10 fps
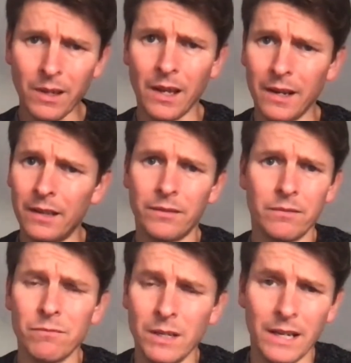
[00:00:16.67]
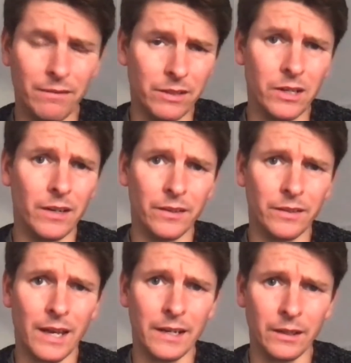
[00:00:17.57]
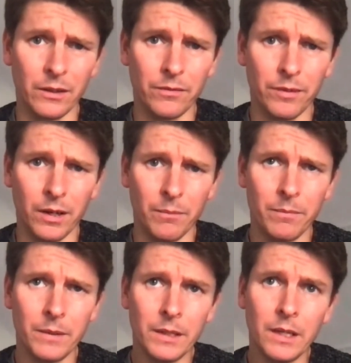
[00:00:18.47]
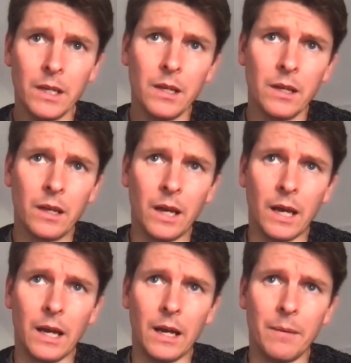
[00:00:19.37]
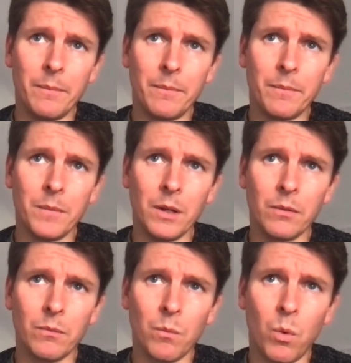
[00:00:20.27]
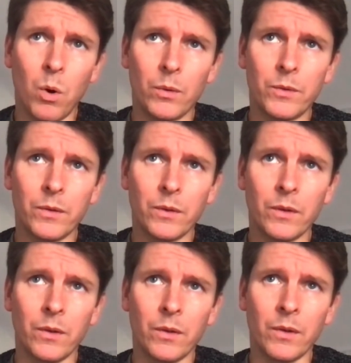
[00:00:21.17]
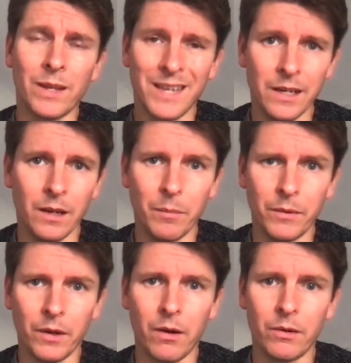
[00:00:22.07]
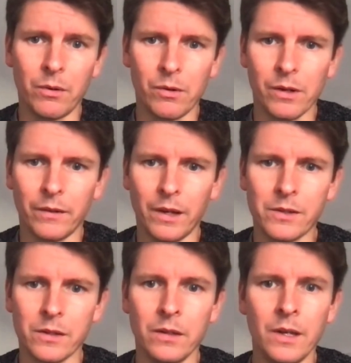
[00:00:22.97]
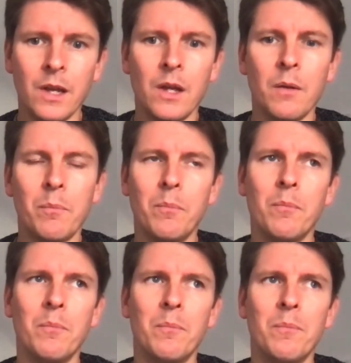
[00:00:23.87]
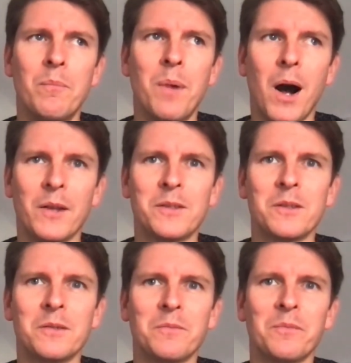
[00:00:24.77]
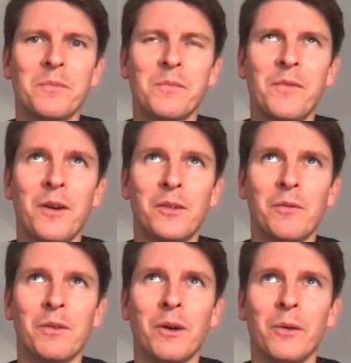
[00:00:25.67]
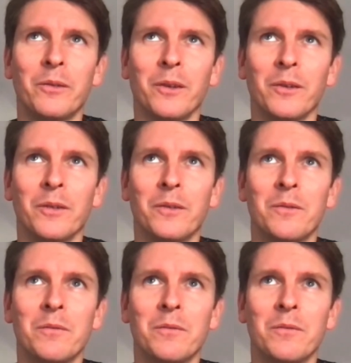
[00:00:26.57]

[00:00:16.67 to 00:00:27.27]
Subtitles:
and that's really have a good understanding of what the key numbers are in your organization. But focus on results doesn't